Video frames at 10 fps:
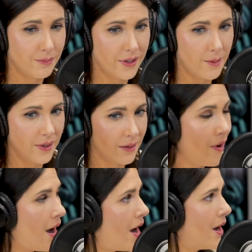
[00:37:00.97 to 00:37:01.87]
becoming a
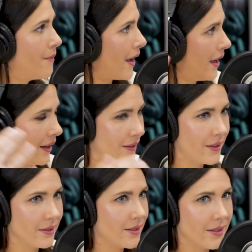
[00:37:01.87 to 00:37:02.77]
mom. I had
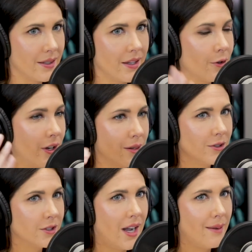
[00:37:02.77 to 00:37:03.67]
this incredible
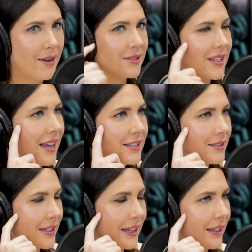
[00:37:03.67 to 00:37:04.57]
job. I was like, I
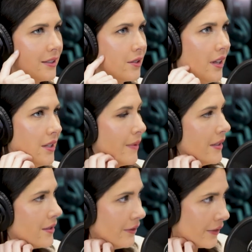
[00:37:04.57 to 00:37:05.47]
can't do that to
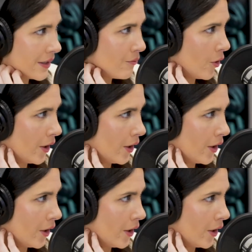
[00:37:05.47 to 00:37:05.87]
myself anymore